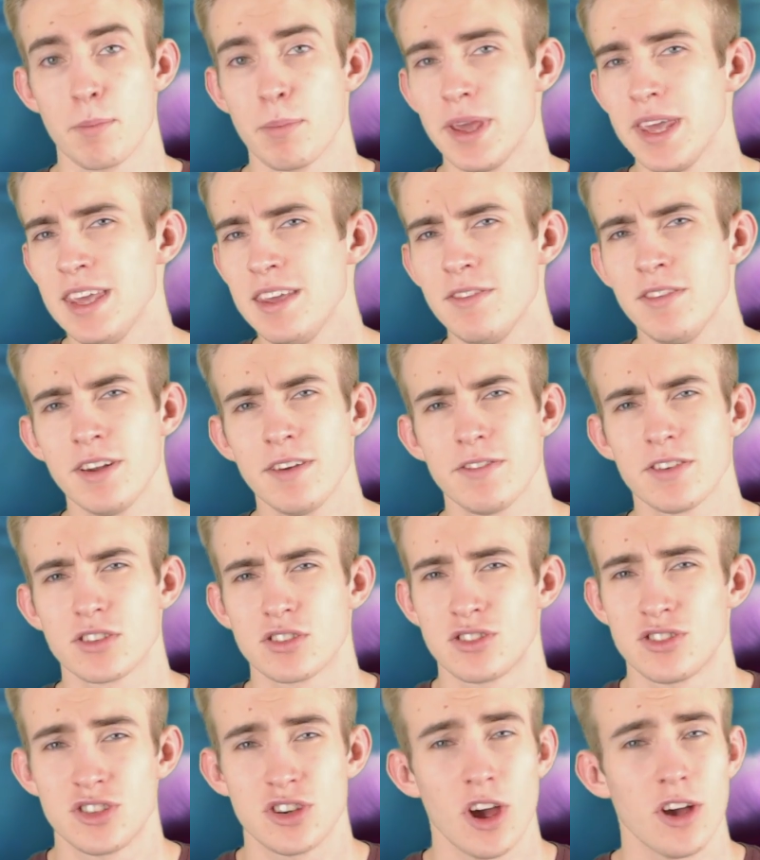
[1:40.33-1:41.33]
But even if it's
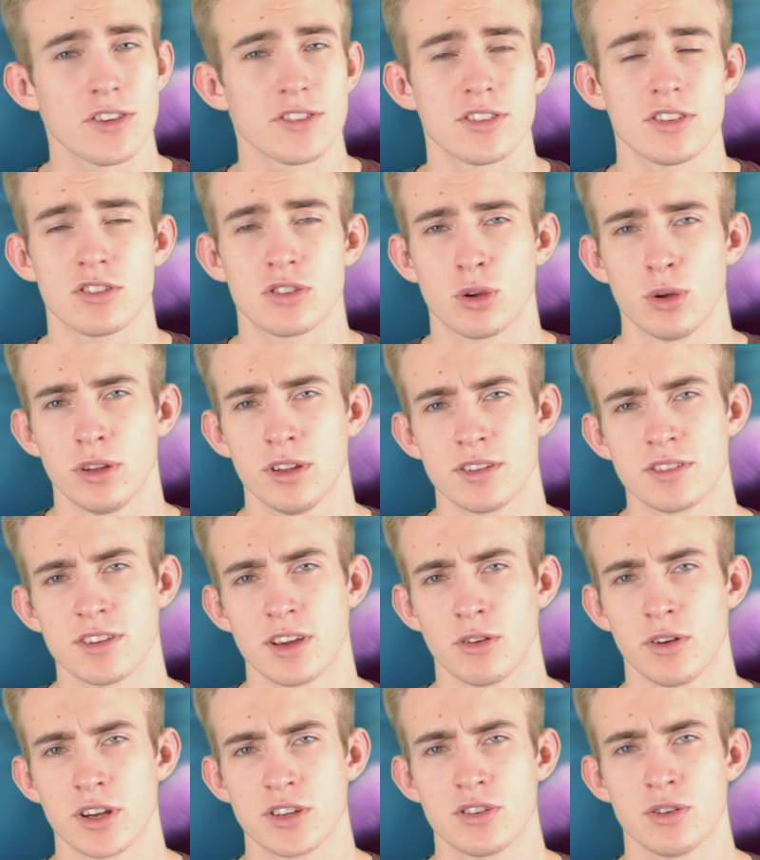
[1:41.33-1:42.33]
just as good as the
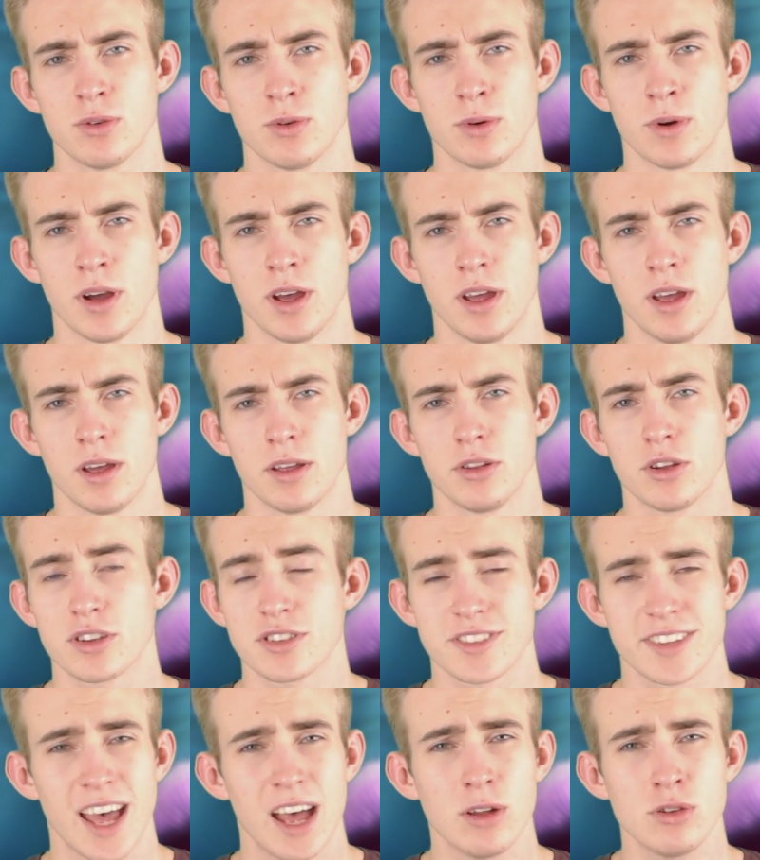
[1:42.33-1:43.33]
original,
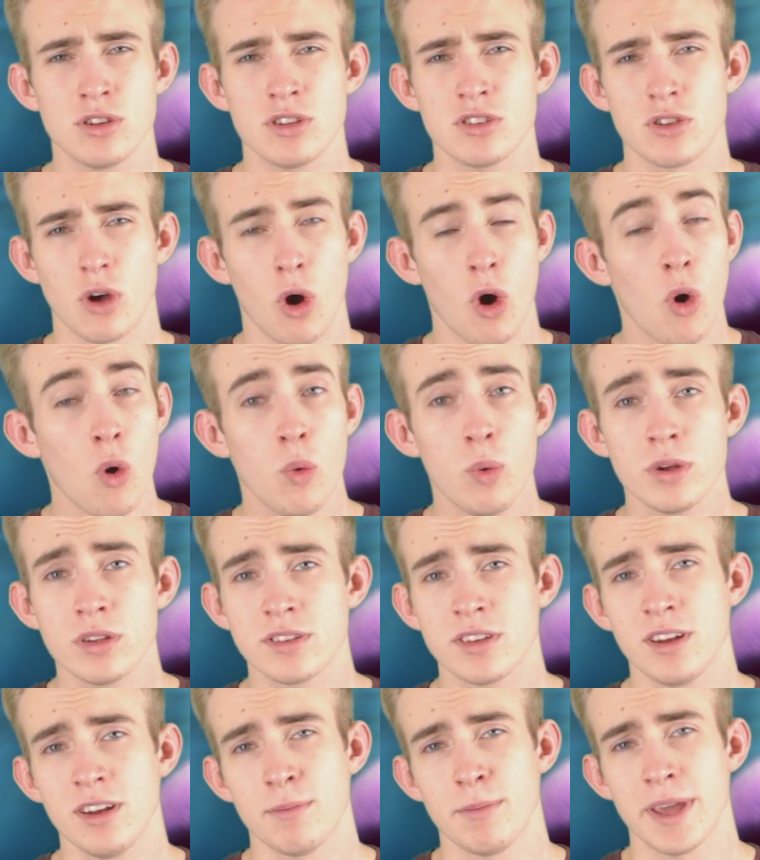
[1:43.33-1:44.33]
nostalgia's always
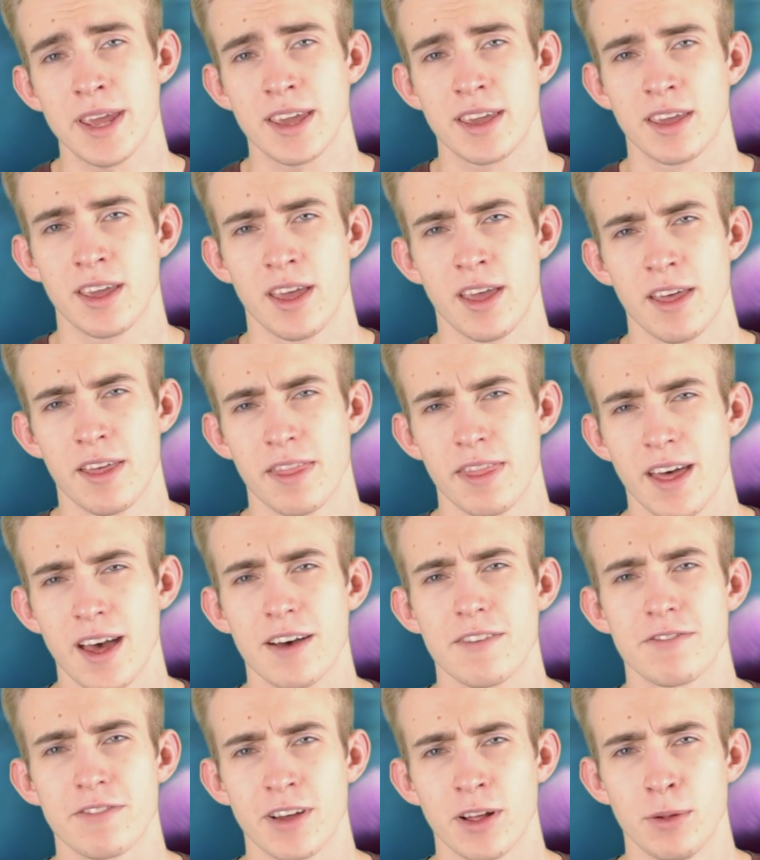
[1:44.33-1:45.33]
going to make that
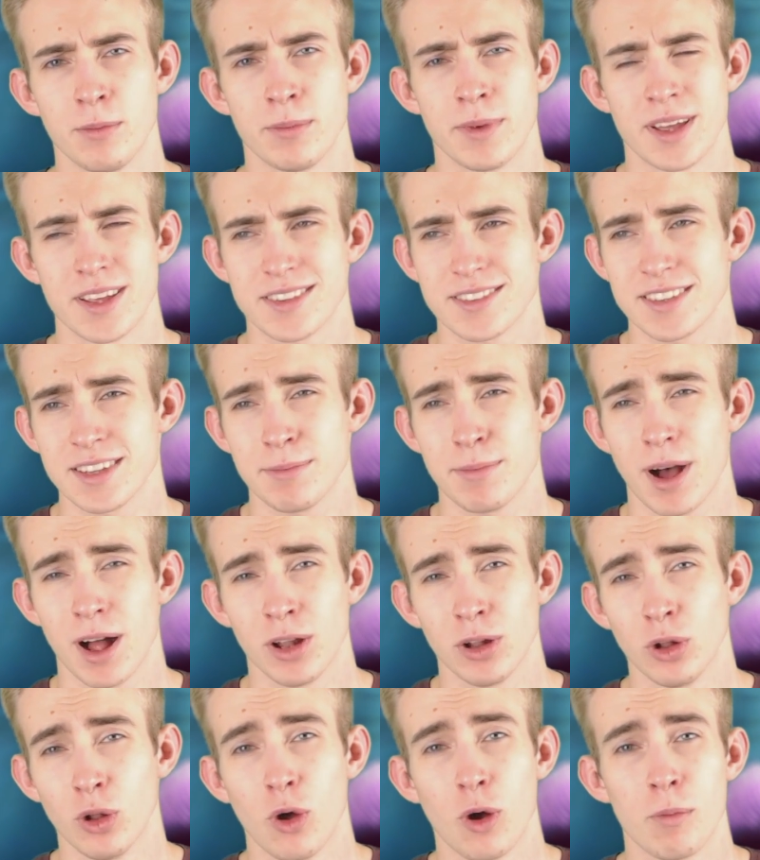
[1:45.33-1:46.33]
film seem a
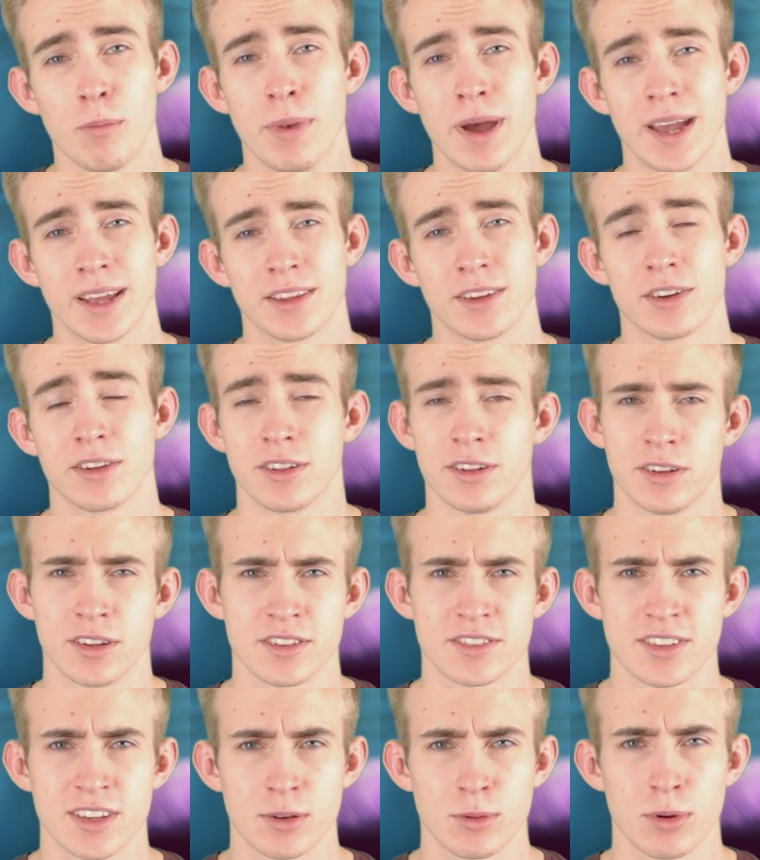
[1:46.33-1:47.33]
lot better than the
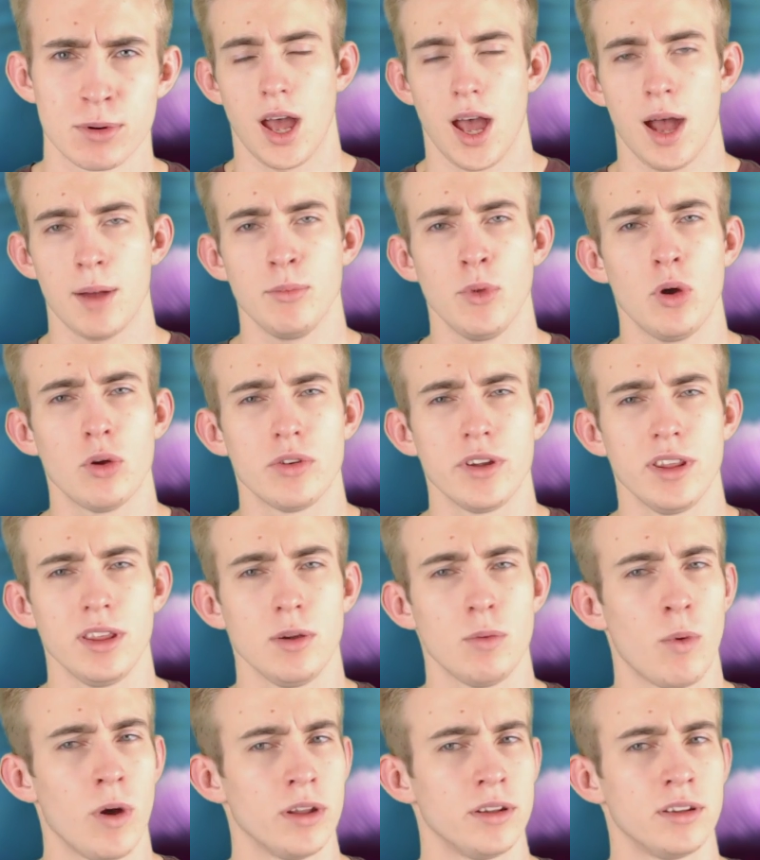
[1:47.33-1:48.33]
sequel. I'm not really
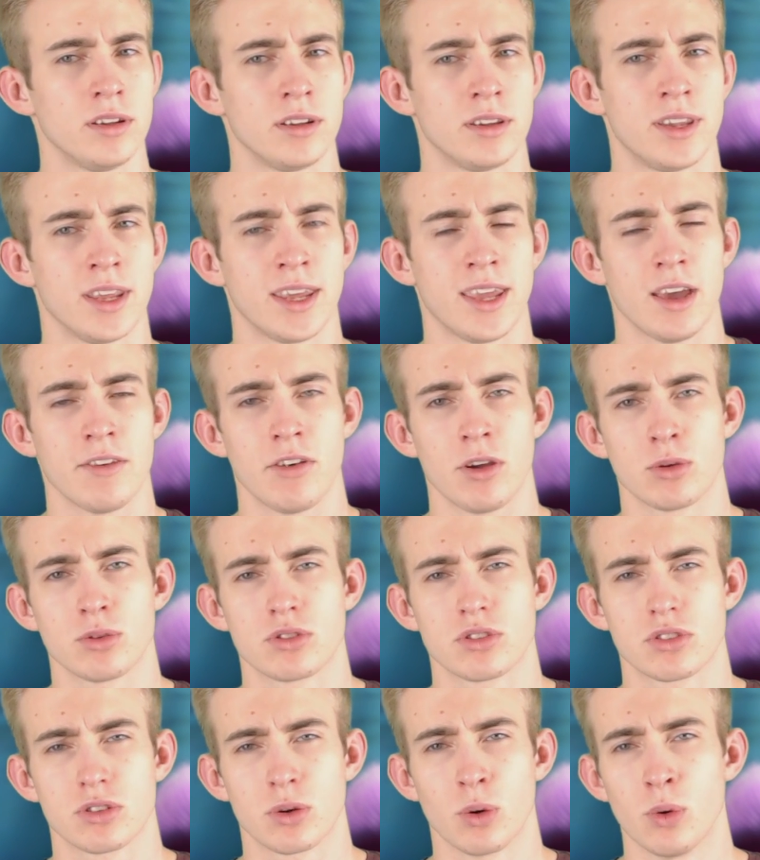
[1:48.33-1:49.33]
one to give out
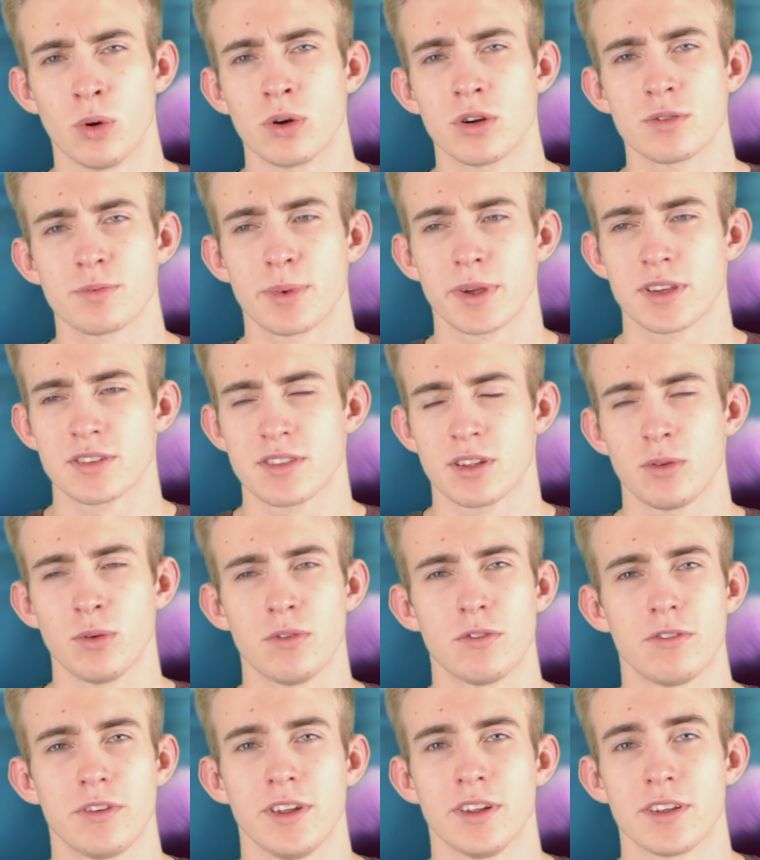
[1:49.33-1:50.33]
scores because I don't
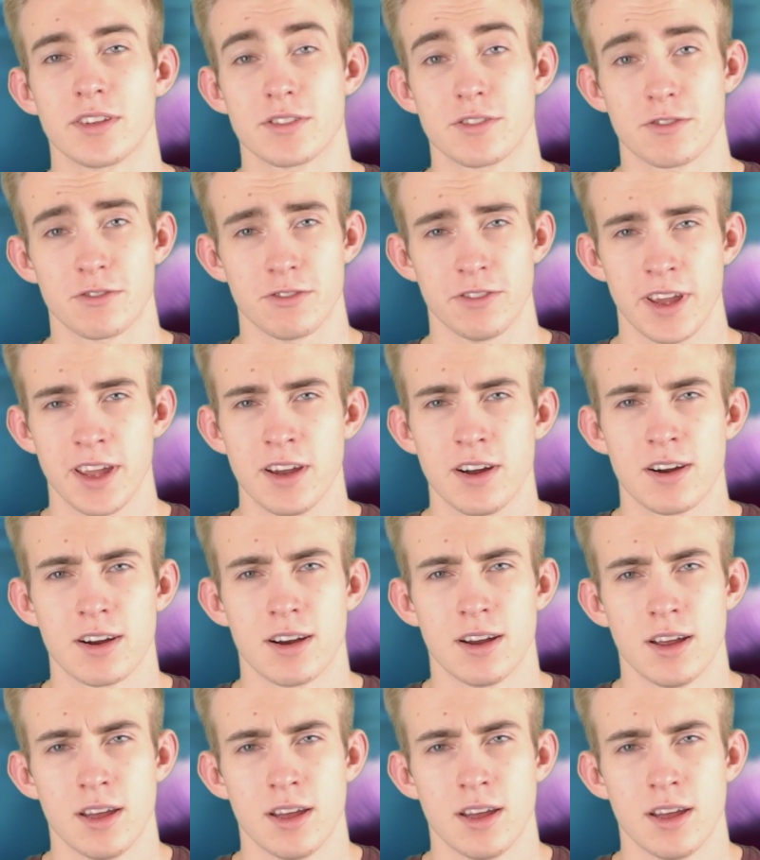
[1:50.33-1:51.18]
feel it's fair,